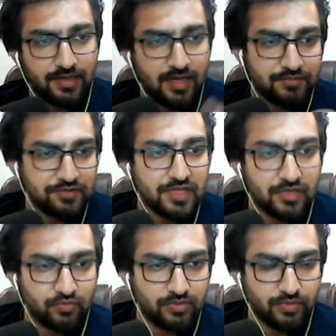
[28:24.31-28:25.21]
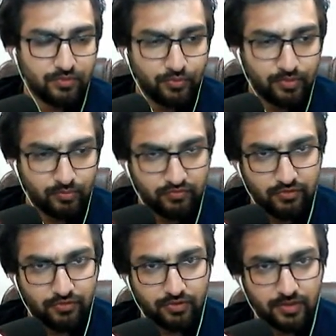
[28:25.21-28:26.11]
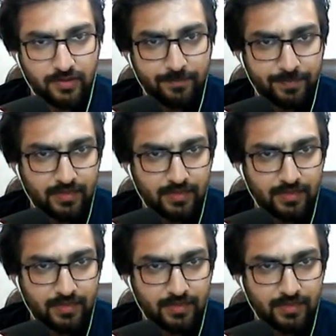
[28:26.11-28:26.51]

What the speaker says: and after that we will move on. Okay.